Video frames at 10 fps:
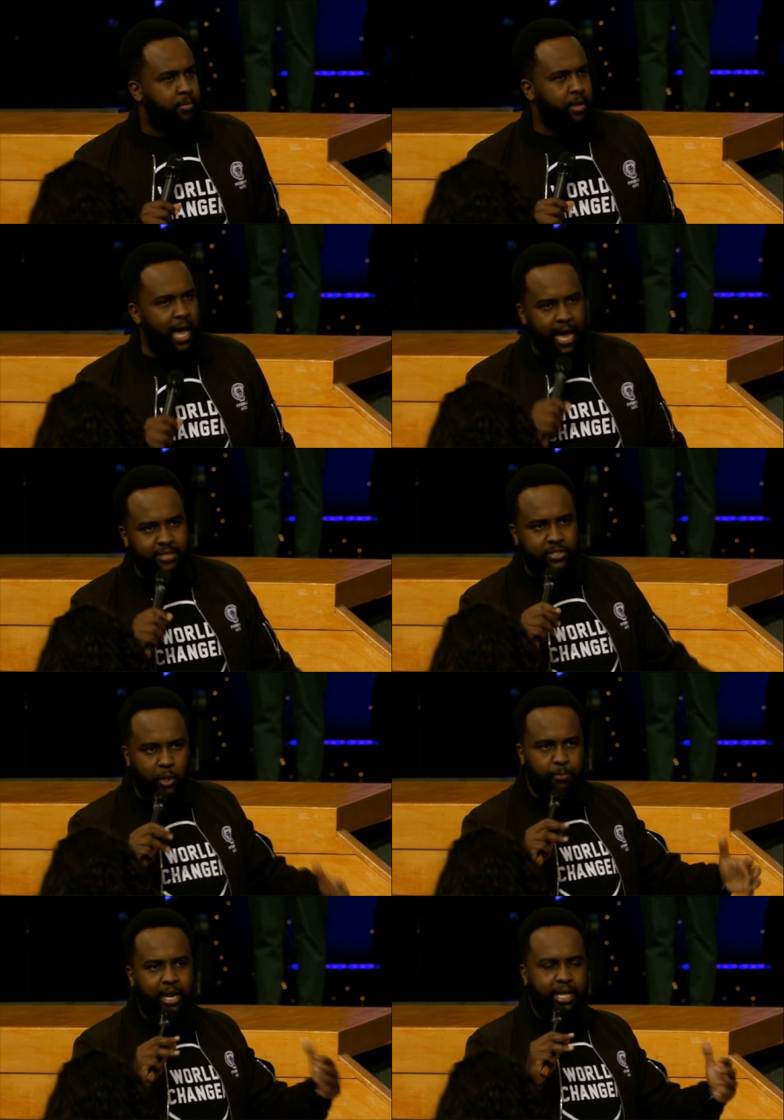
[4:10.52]
I had
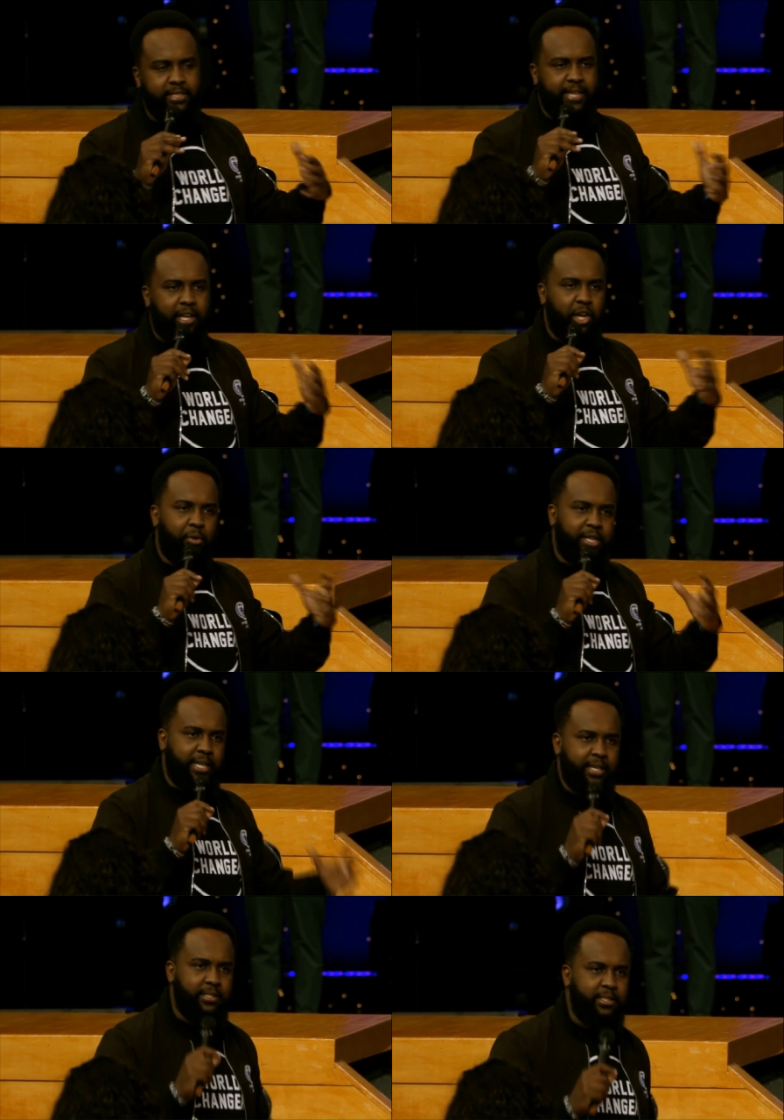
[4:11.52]
so many
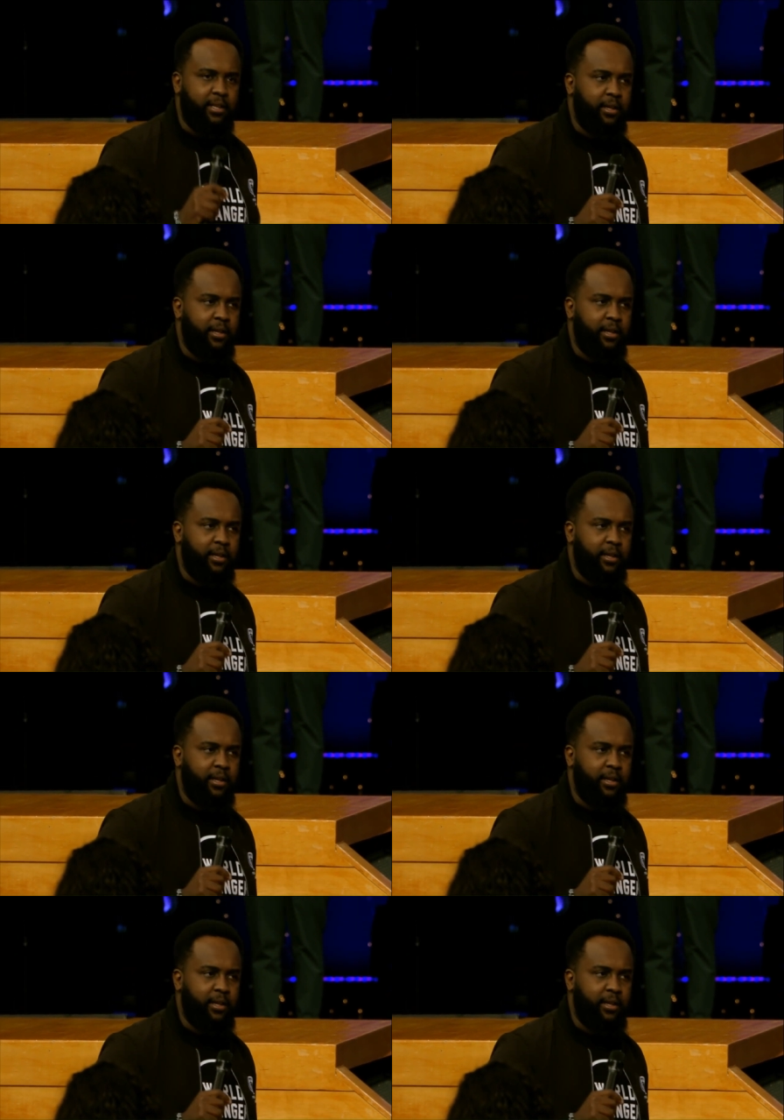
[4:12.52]
insecurities